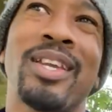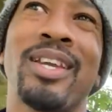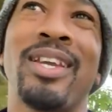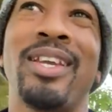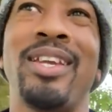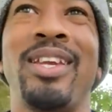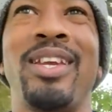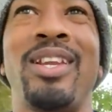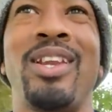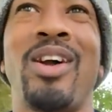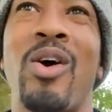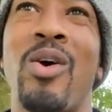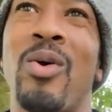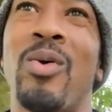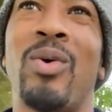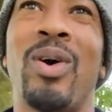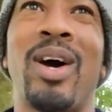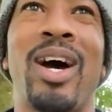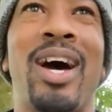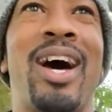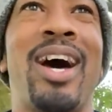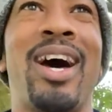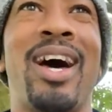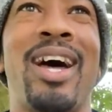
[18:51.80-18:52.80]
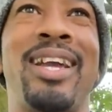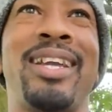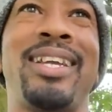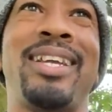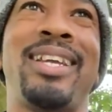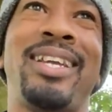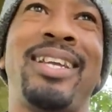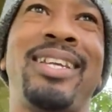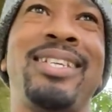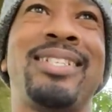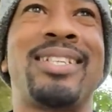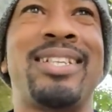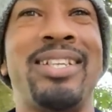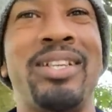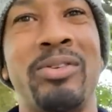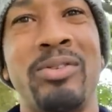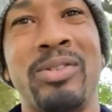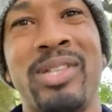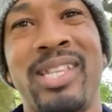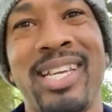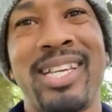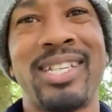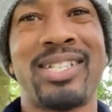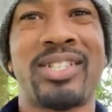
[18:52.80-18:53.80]
you know, uh, he's a little
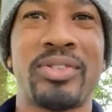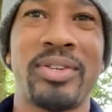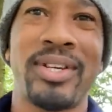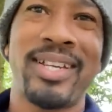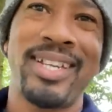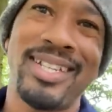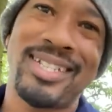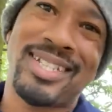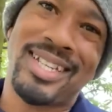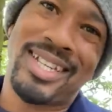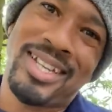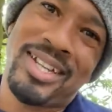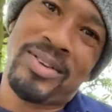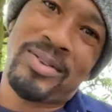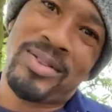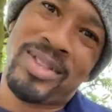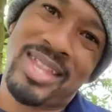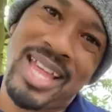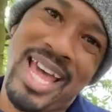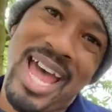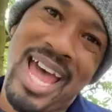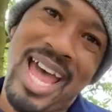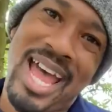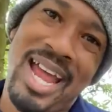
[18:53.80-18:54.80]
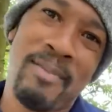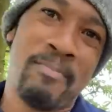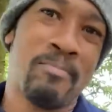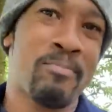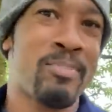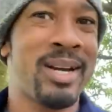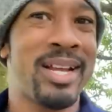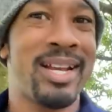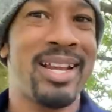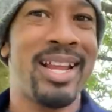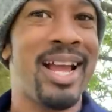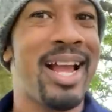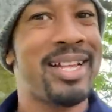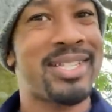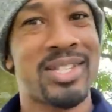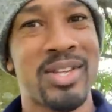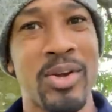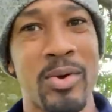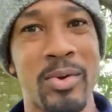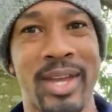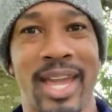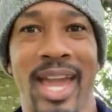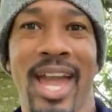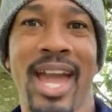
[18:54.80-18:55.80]
this or he's a little that, but it's
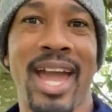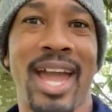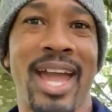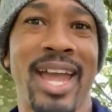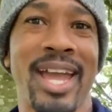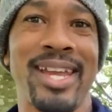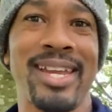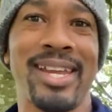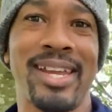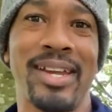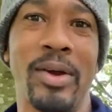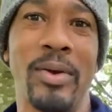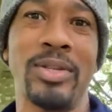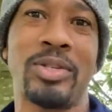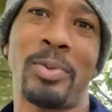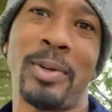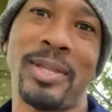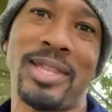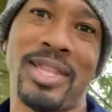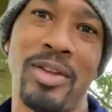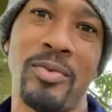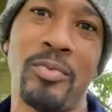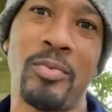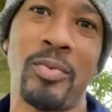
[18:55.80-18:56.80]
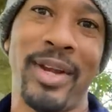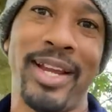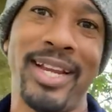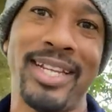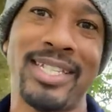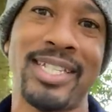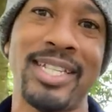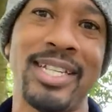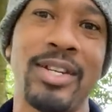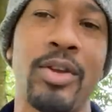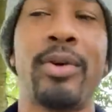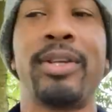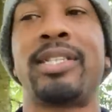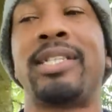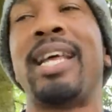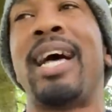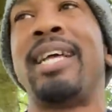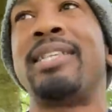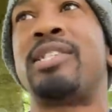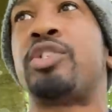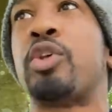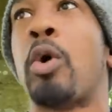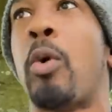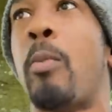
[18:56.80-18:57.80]
okay. You know, it's within reason or it's
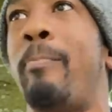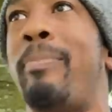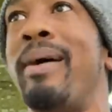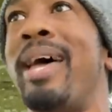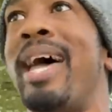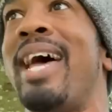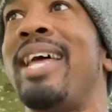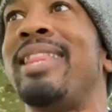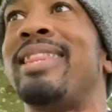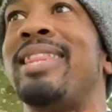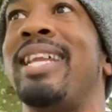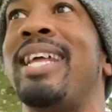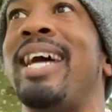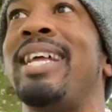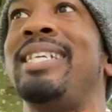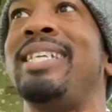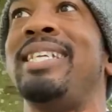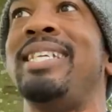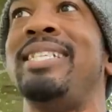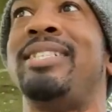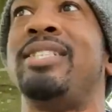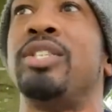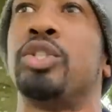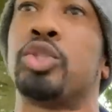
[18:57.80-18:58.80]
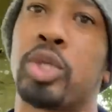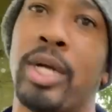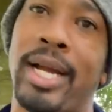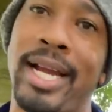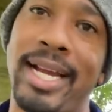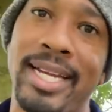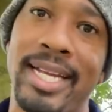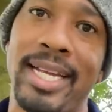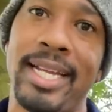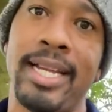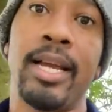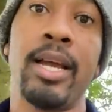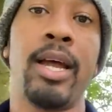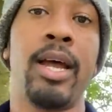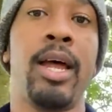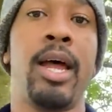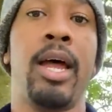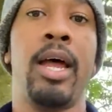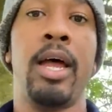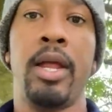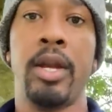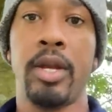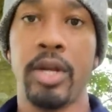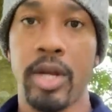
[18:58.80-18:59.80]
not so bad that I need to train it.
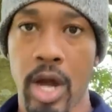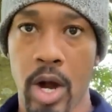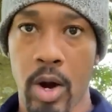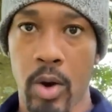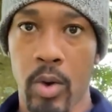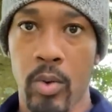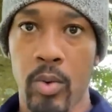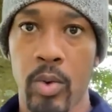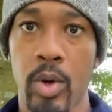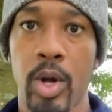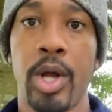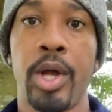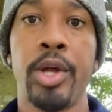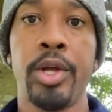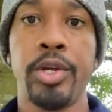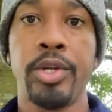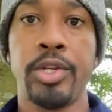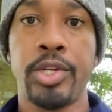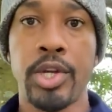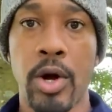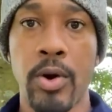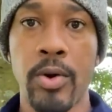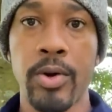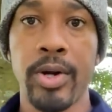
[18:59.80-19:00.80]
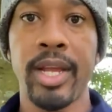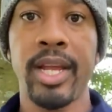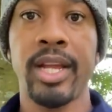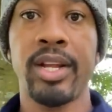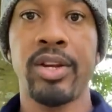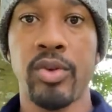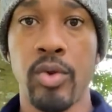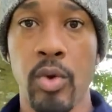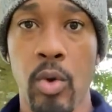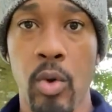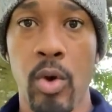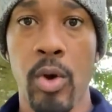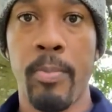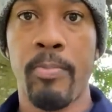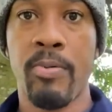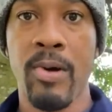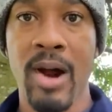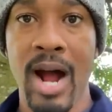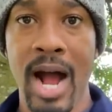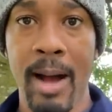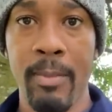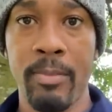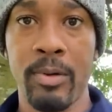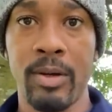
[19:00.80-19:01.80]
No, don't ignore
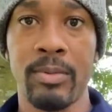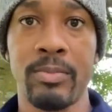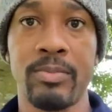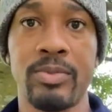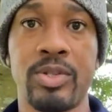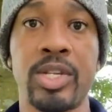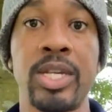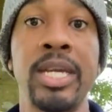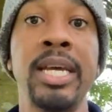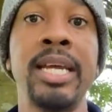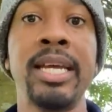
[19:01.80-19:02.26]
problems.